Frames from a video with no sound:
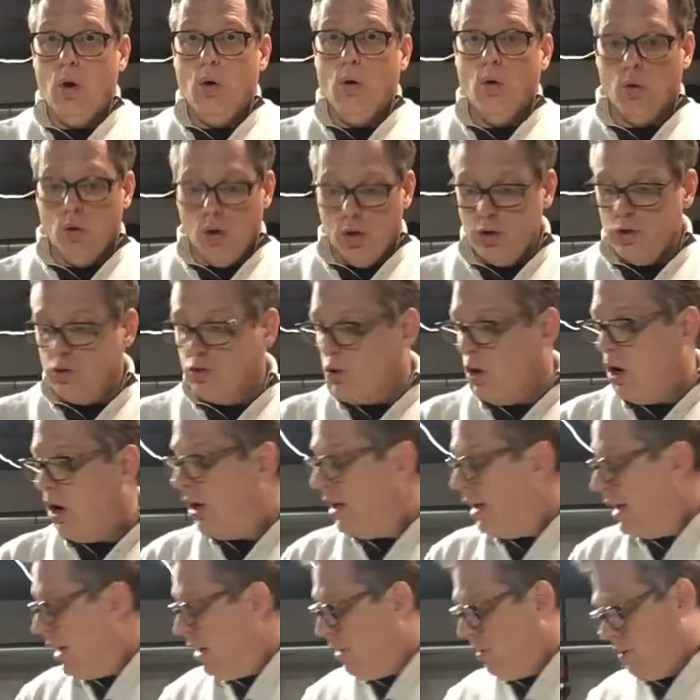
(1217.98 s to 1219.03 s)
or
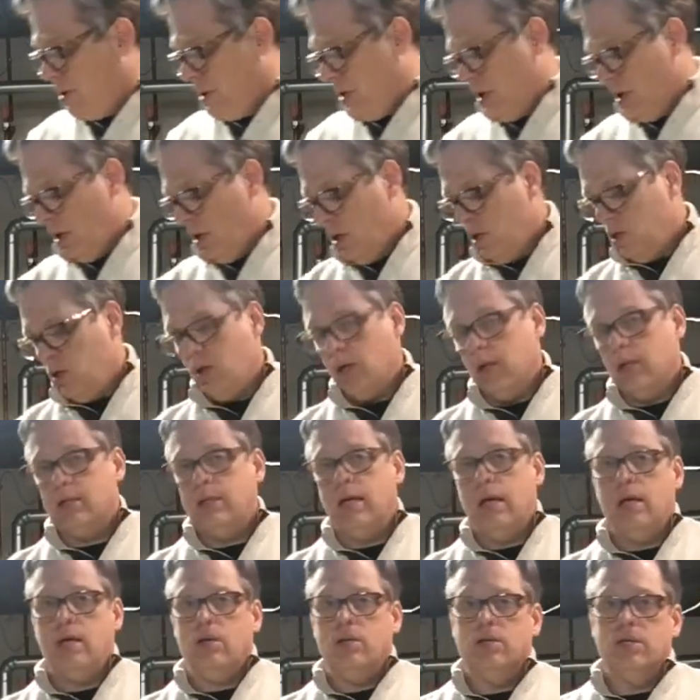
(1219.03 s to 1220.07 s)
drawn out, you're going to
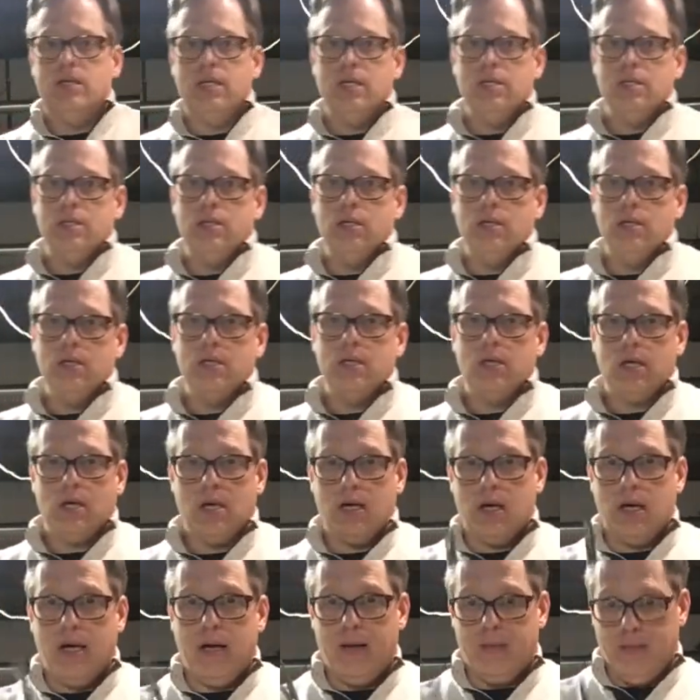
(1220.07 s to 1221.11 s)
take your scissors,
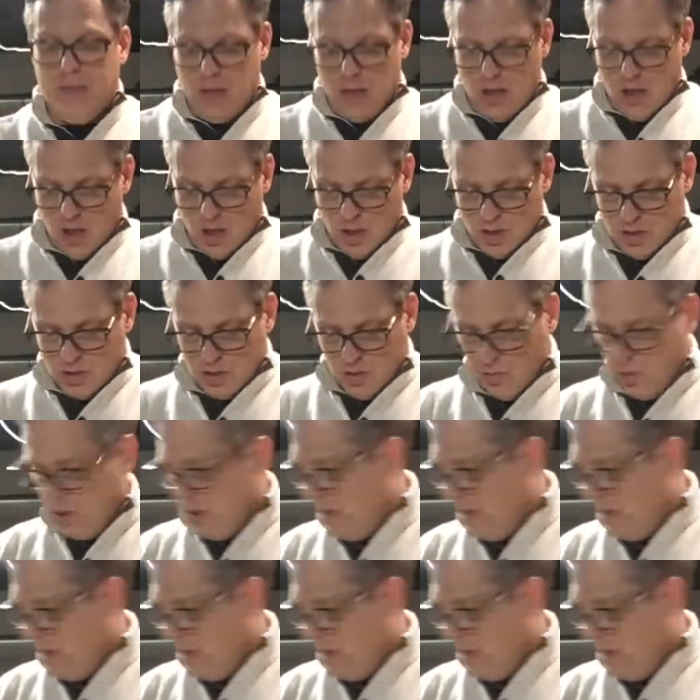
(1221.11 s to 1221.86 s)
all right? So we'll